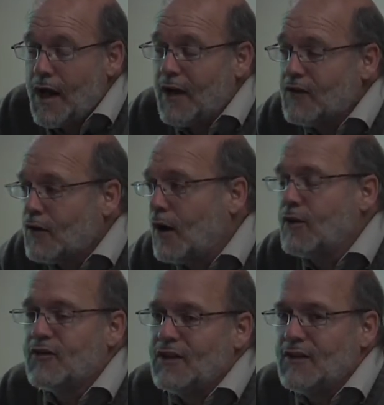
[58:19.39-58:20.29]

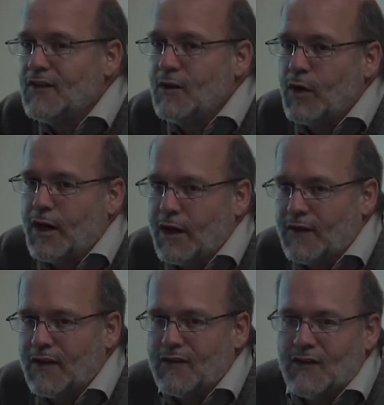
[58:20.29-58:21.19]
SRCC rating. I
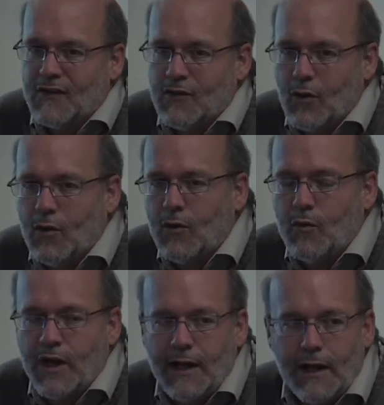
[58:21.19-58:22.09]
think it's the Solar
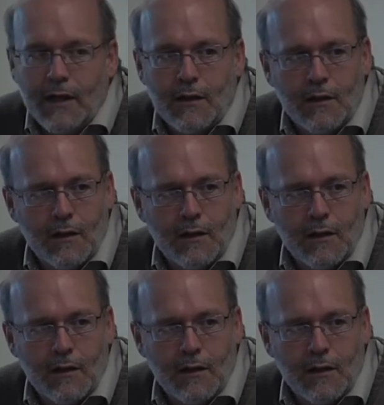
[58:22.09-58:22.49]
Rating